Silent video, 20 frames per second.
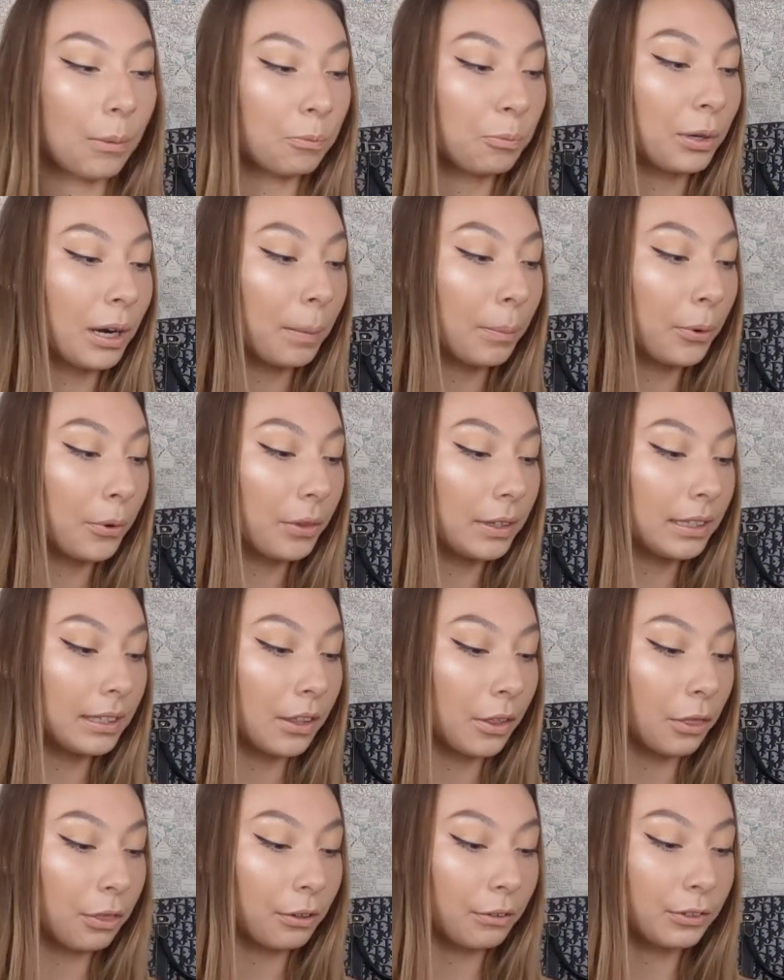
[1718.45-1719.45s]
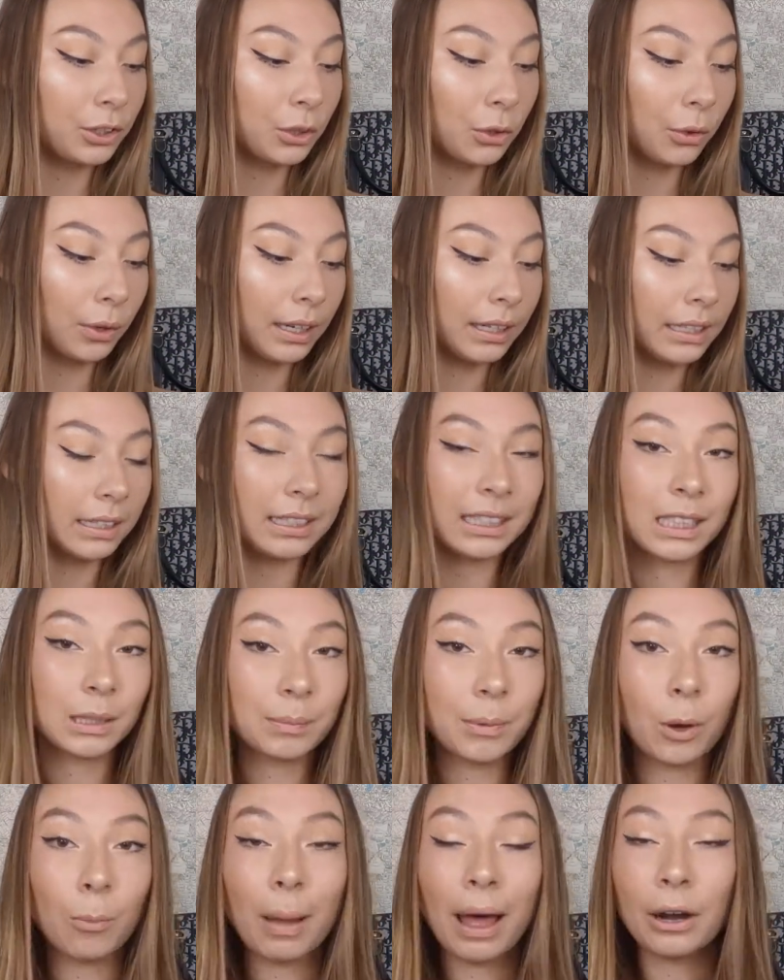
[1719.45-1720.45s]
When I bought this at the thrift store, it didn't
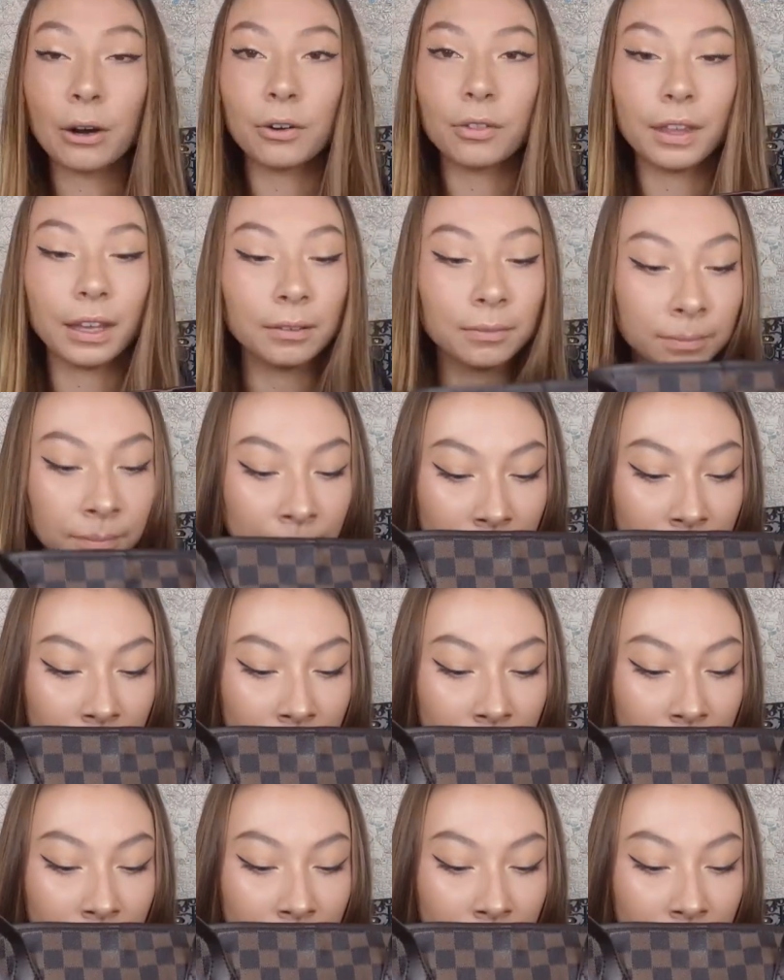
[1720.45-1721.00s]
smell bad or anything.